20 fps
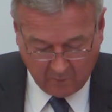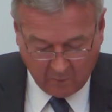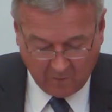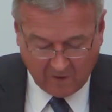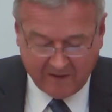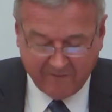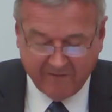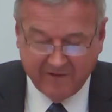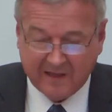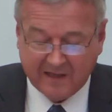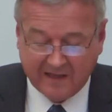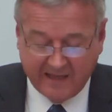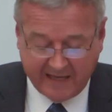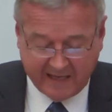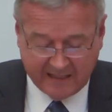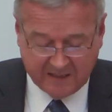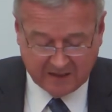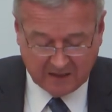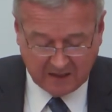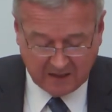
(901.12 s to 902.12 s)
Whatever the
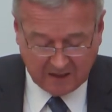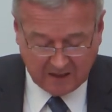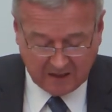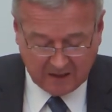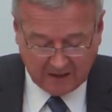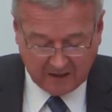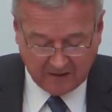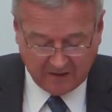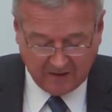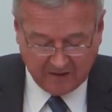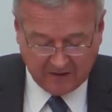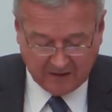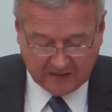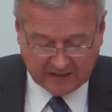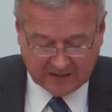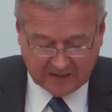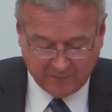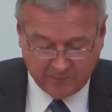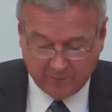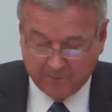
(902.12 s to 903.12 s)
case,
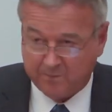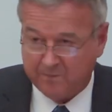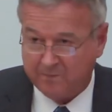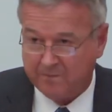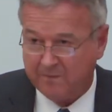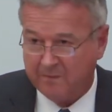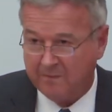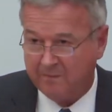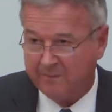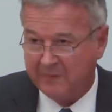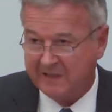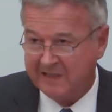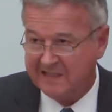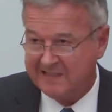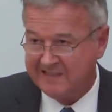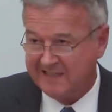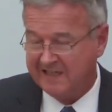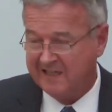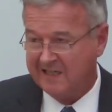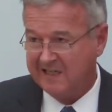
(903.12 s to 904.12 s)
there's been a
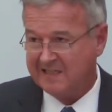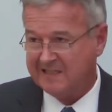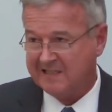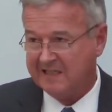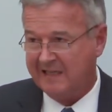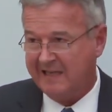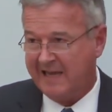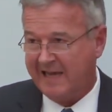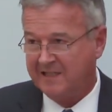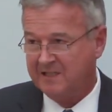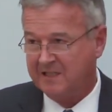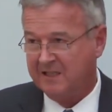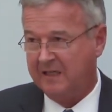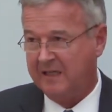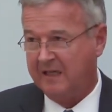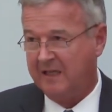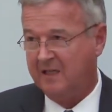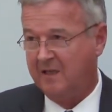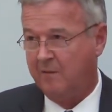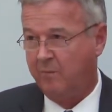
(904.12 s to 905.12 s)
tendency
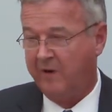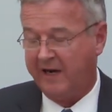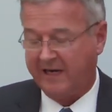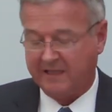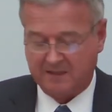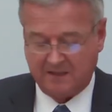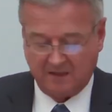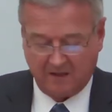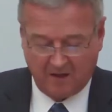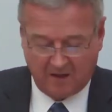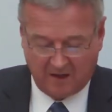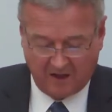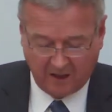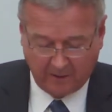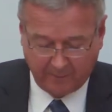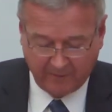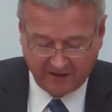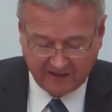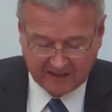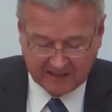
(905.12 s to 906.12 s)
latterly in the Brexit
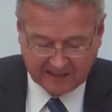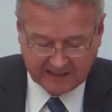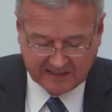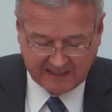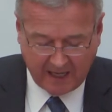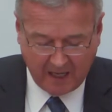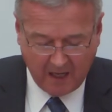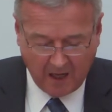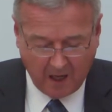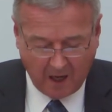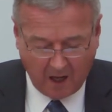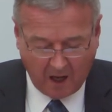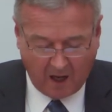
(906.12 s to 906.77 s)
argument to say,